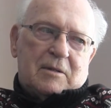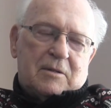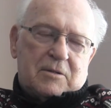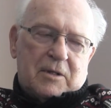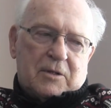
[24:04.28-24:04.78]

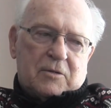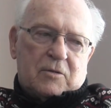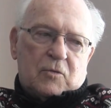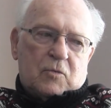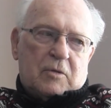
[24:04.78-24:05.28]
6
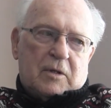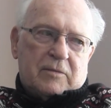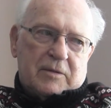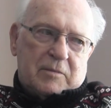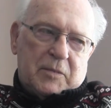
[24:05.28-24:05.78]
to
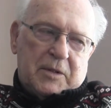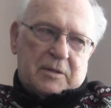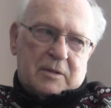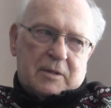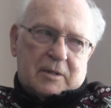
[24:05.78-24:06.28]
12 would
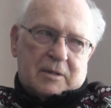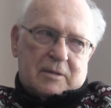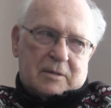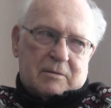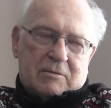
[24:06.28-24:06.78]
be
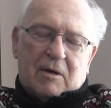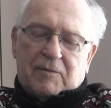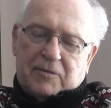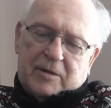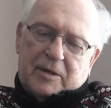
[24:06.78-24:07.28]
6,
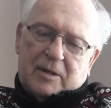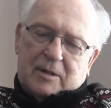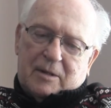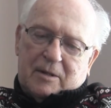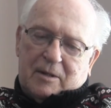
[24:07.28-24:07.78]
roughly.
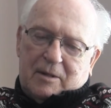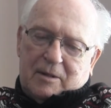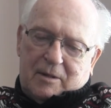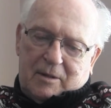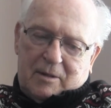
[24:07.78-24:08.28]

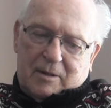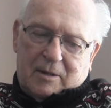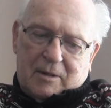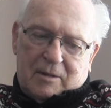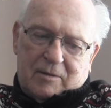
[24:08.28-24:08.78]

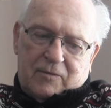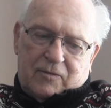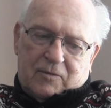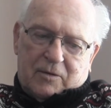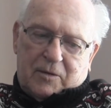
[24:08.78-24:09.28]

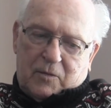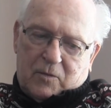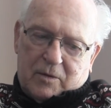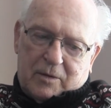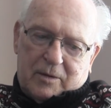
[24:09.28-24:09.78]

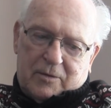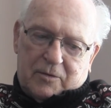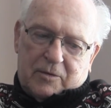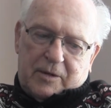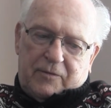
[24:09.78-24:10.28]
41,
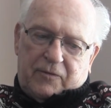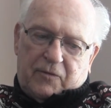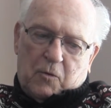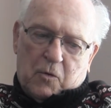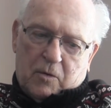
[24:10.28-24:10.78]

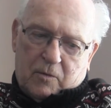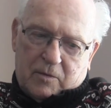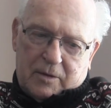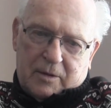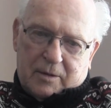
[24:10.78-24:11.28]
34
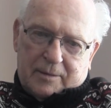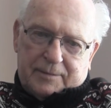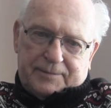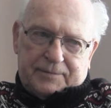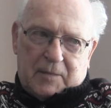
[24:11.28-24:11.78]
wouldn't have
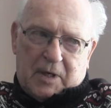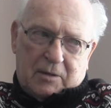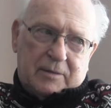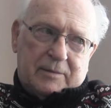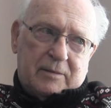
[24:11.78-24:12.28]

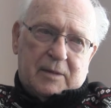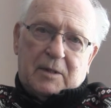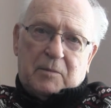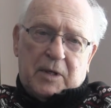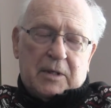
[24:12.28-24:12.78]
about,
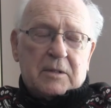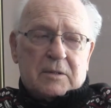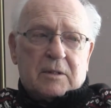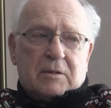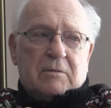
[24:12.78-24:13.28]
I'd been in
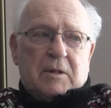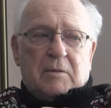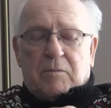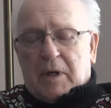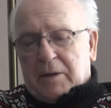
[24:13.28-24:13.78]
6th grade
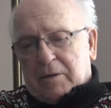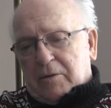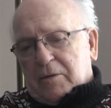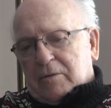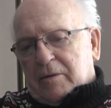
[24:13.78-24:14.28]
about
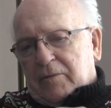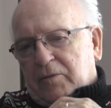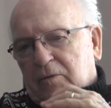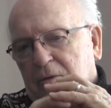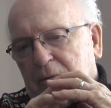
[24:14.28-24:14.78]
in
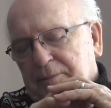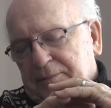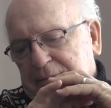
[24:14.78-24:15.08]
34.